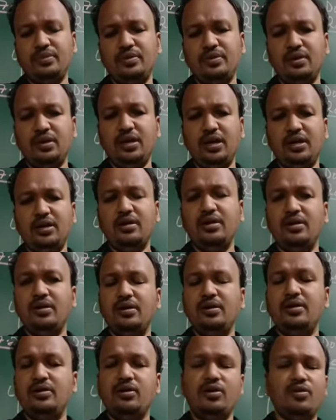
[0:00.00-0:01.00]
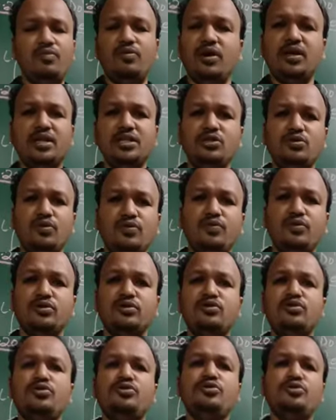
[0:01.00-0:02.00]
Okay, your work is over,
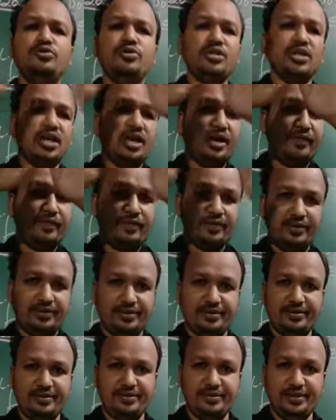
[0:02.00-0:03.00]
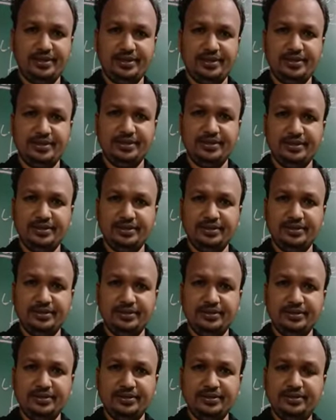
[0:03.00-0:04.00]
so you should cover it.
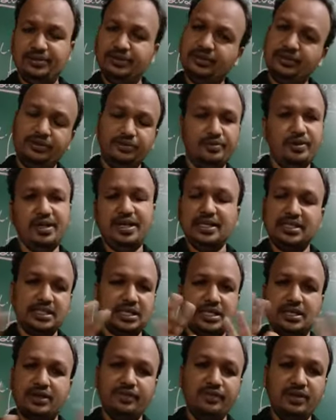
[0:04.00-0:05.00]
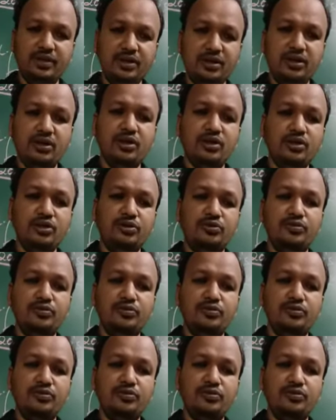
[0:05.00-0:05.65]
You will get a cover, you